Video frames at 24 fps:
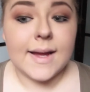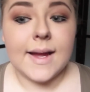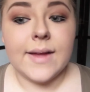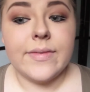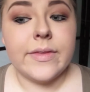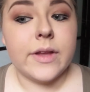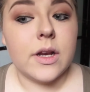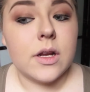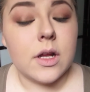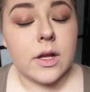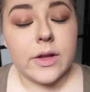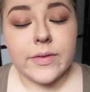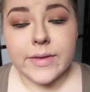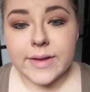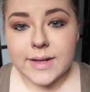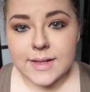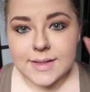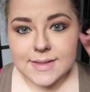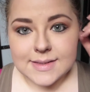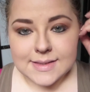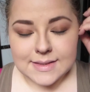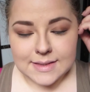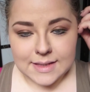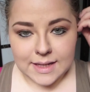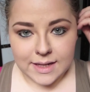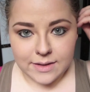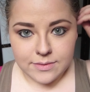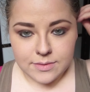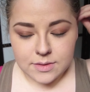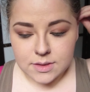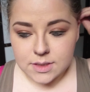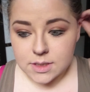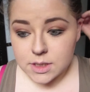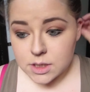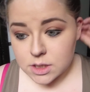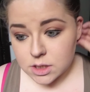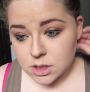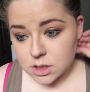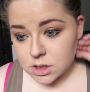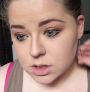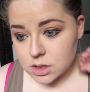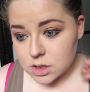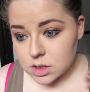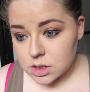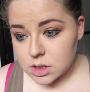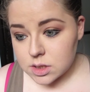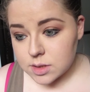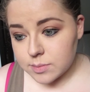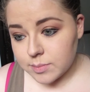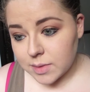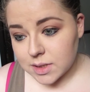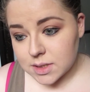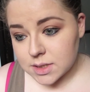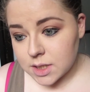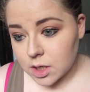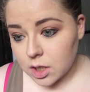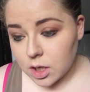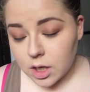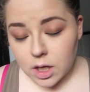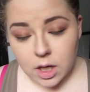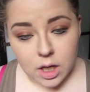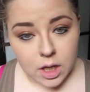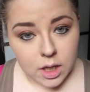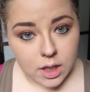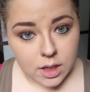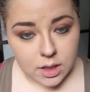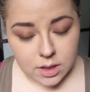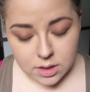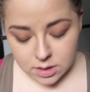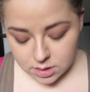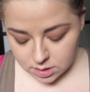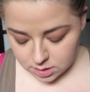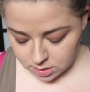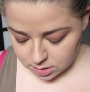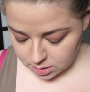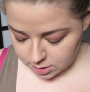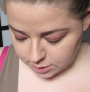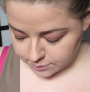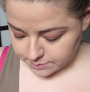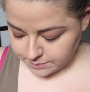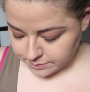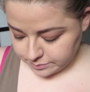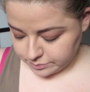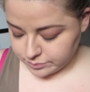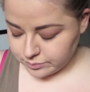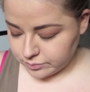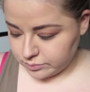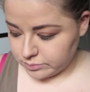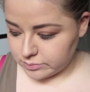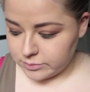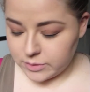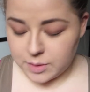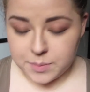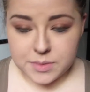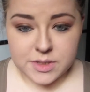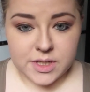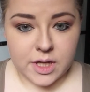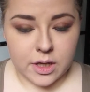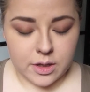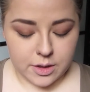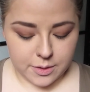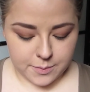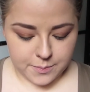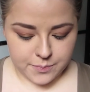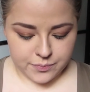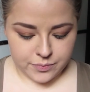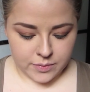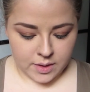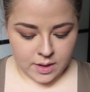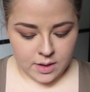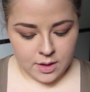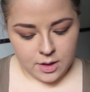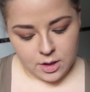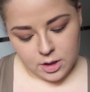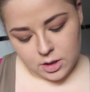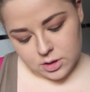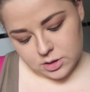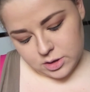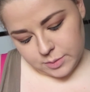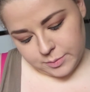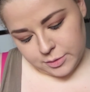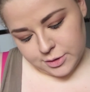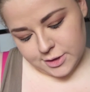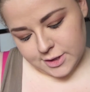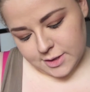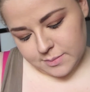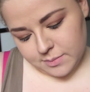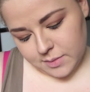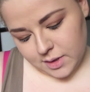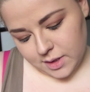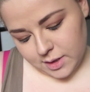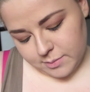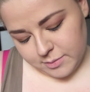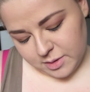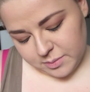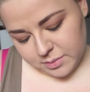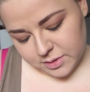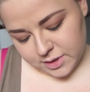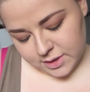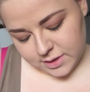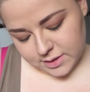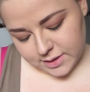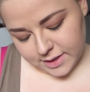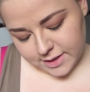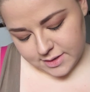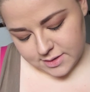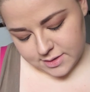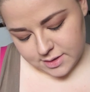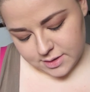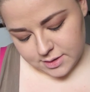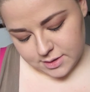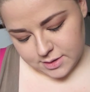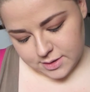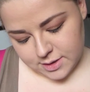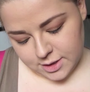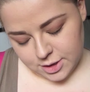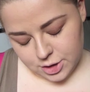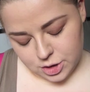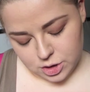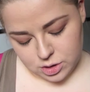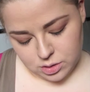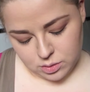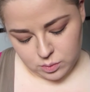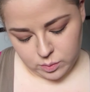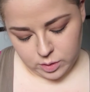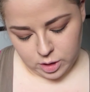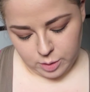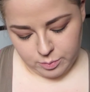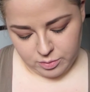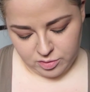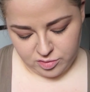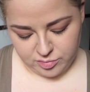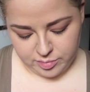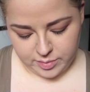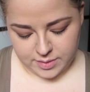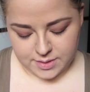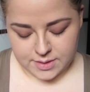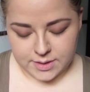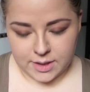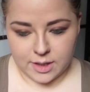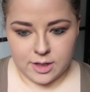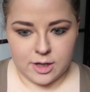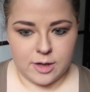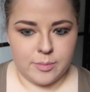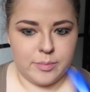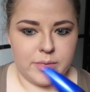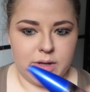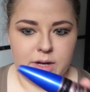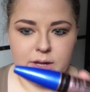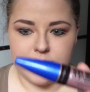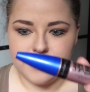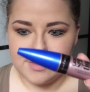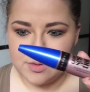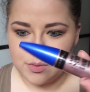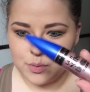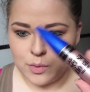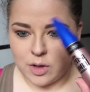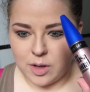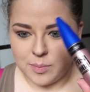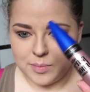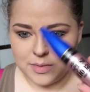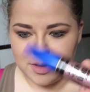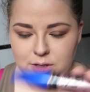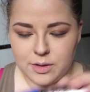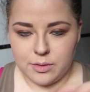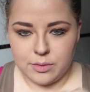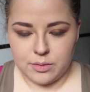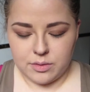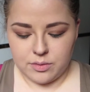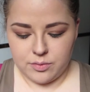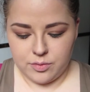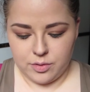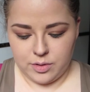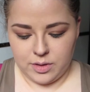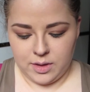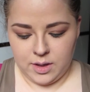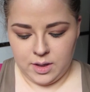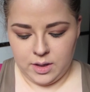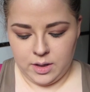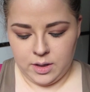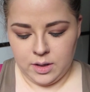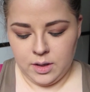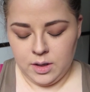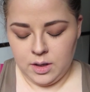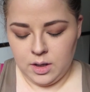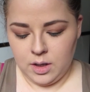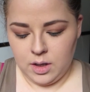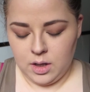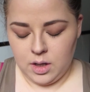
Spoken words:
And then all that is left is mascara and lipstick. So I'm using my Maybelline Lash Sensational Waterproof Mascara, but I've swapped out for the